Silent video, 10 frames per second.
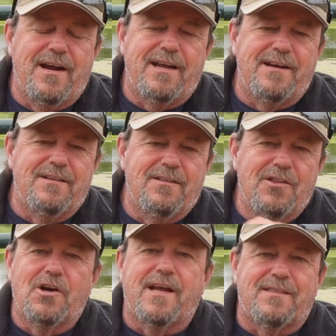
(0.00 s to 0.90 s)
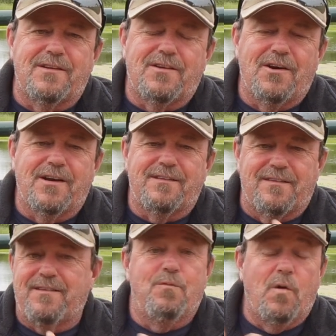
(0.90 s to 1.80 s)
and look at the target to
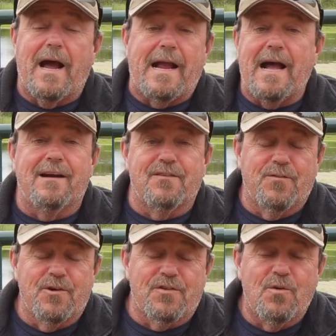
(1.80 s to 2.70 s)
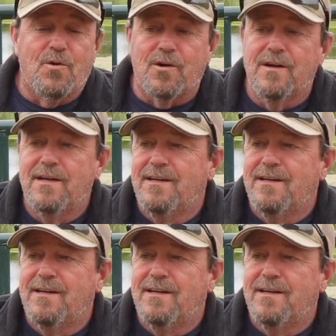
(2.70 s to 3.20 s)
see what I got as for a score.